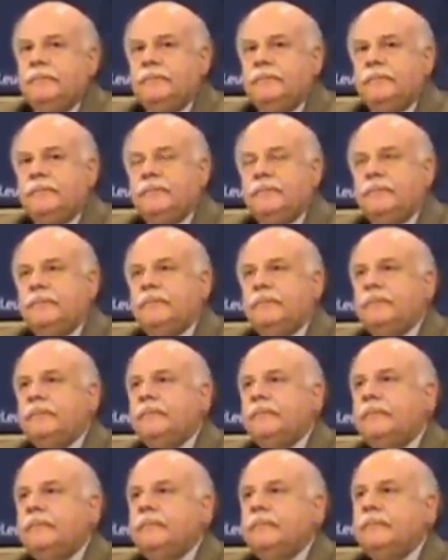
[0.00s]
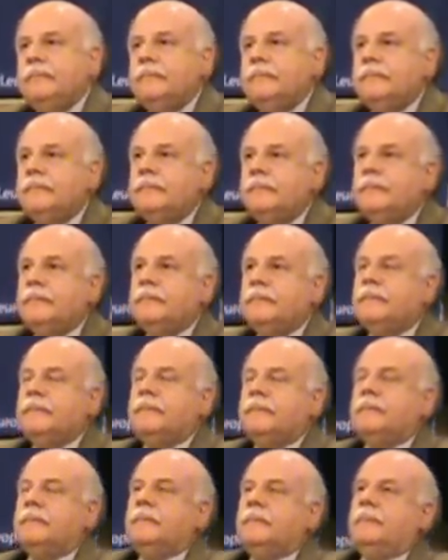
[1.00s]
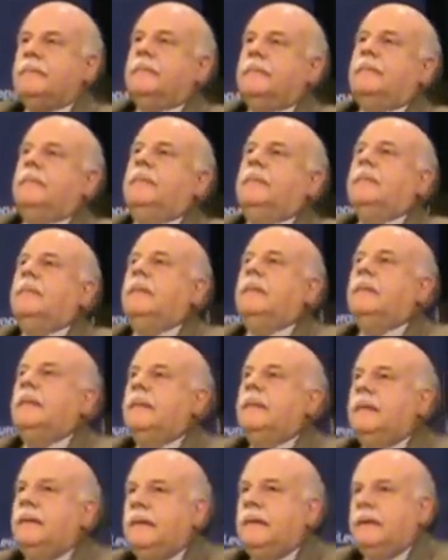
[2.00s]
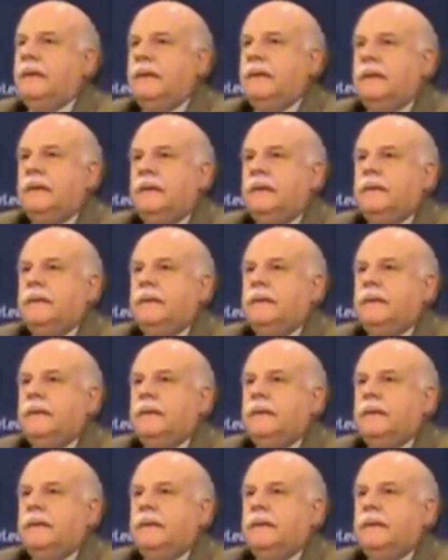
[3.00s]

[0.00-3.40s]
The person shown says nothing.